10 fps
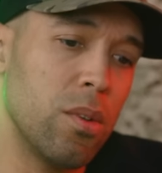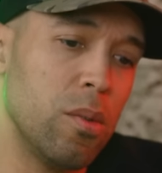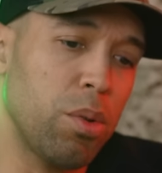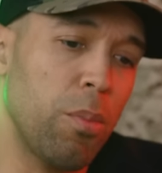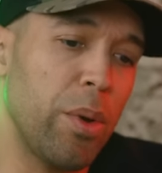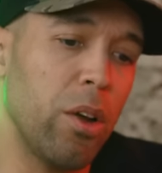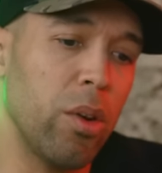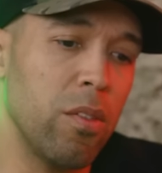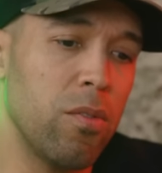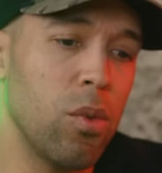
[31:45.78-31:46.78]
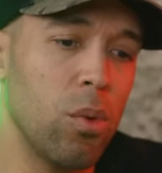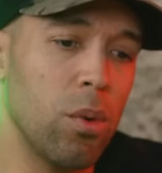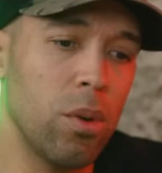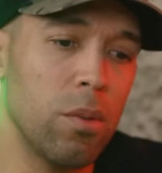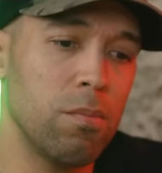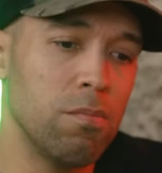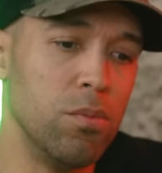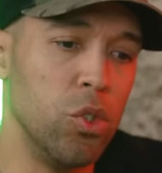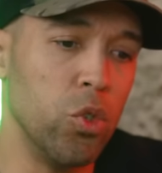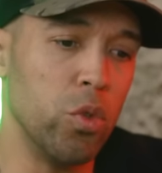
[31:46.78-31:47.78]
preparing for
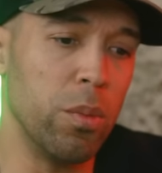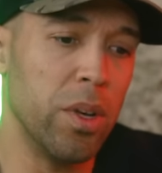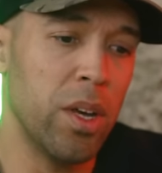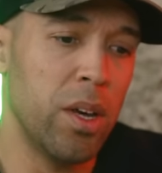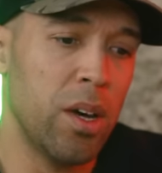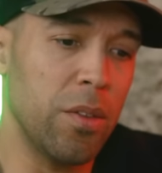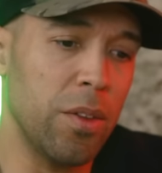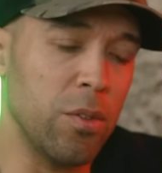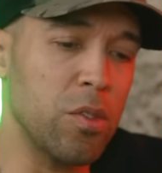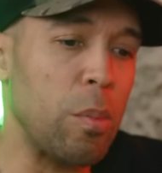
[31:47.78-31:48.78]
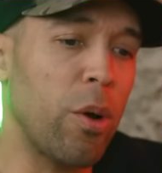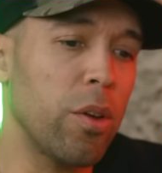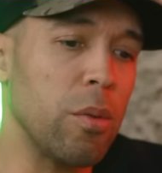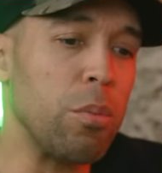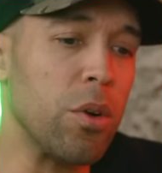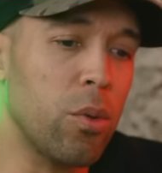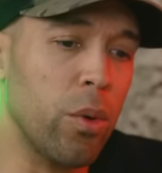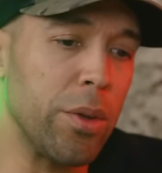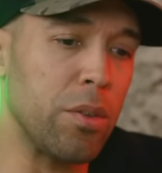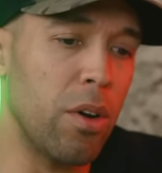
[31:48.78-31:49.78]
doom. I think there's a part in the book
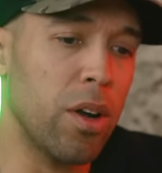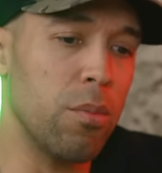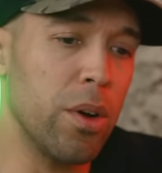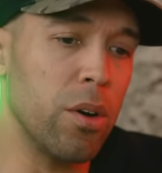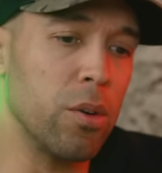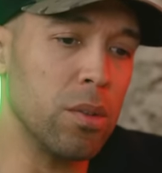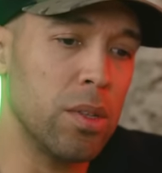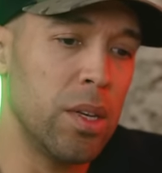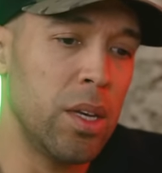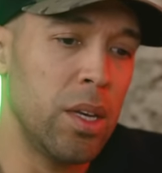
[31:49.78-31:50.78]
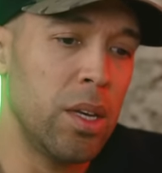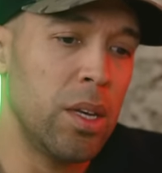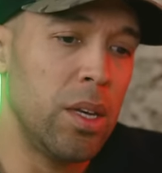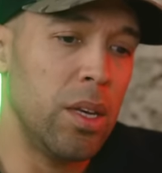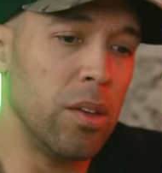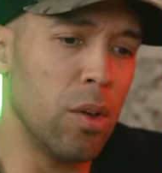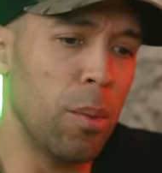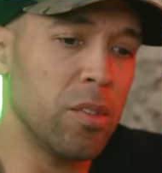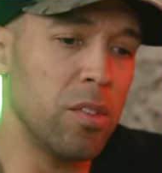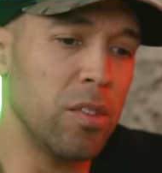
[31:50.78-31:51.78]
where you talk about it's
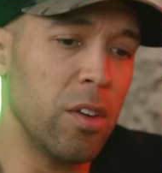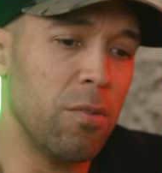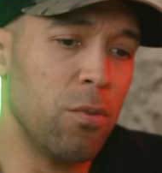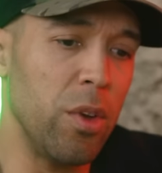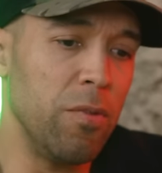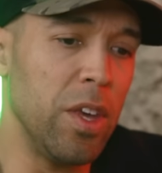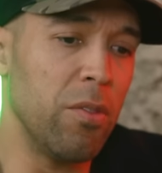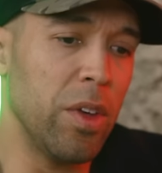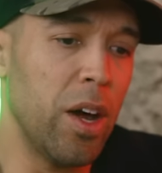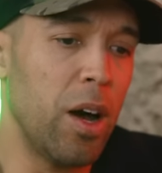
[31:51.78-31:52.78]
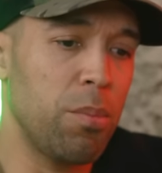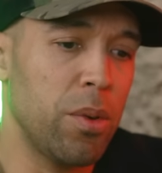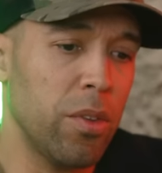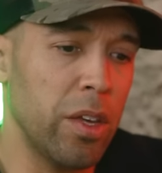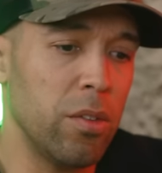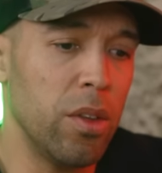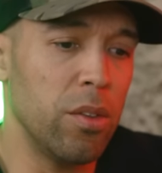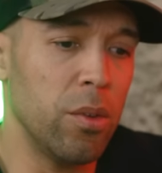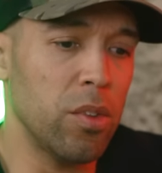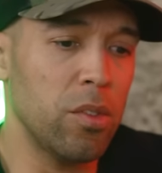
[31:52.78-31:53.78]
almost as if we've given up. Like the,
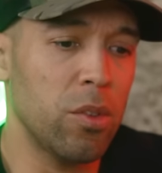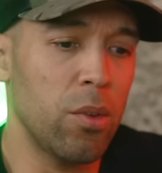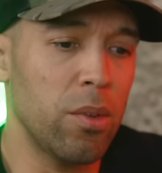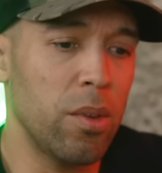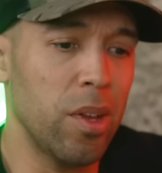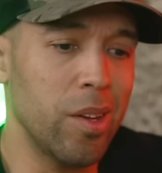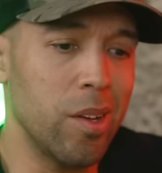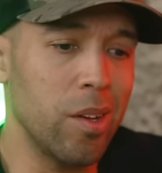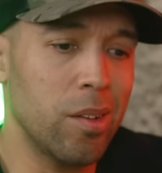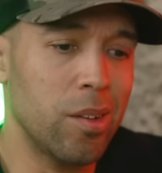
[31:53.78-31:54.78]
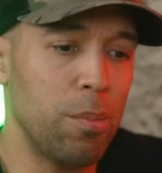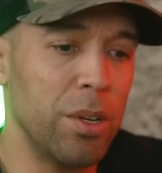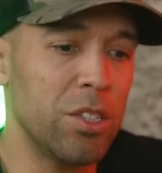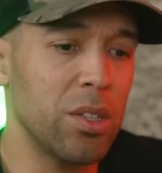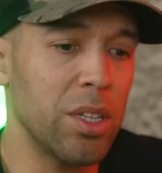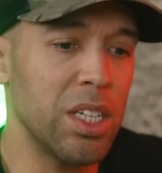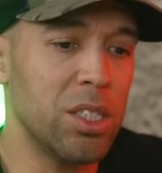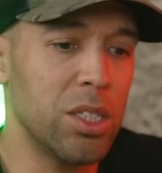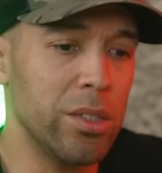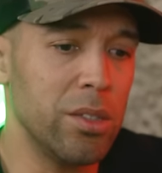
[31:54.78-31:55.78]
there's a certain uh,
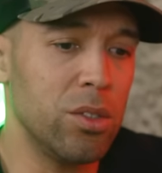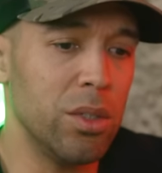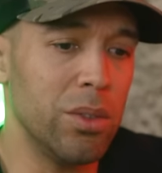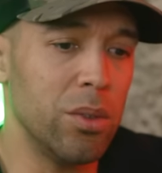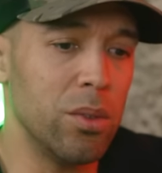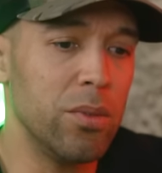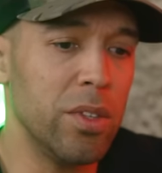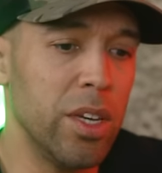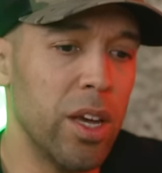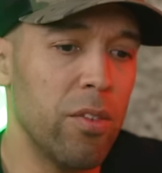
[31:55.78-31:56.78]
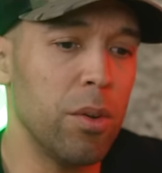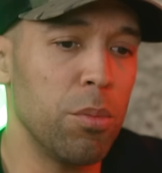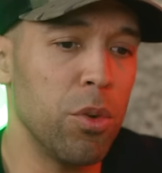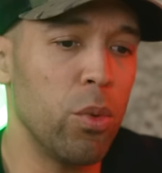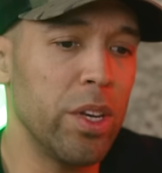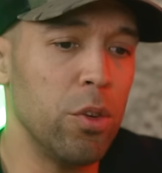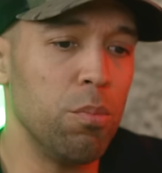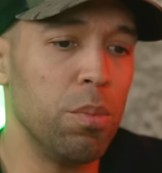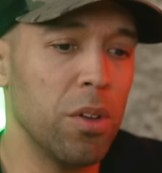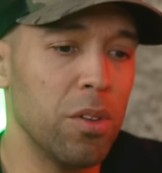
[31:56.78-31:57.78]
capitulation to the inevitable when you
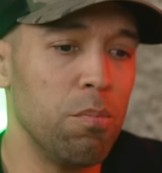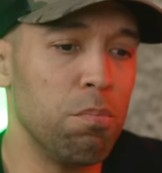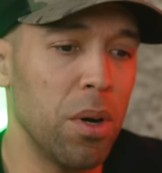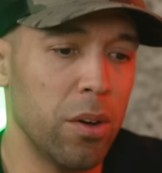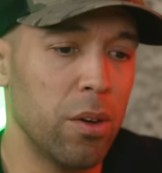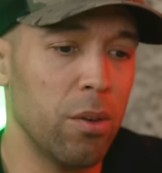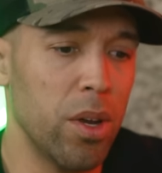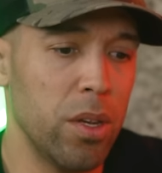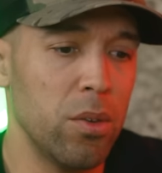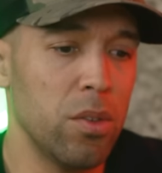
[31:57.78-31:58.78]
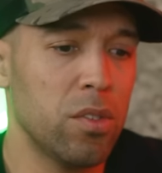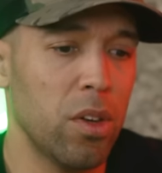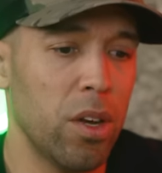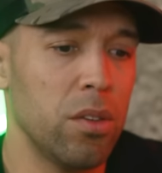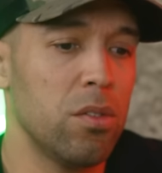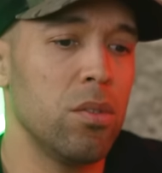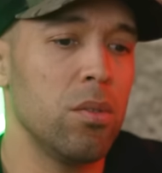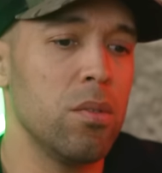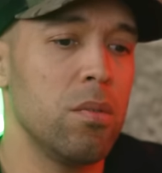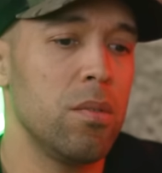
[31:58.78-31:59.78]
build a bunker and you decide to,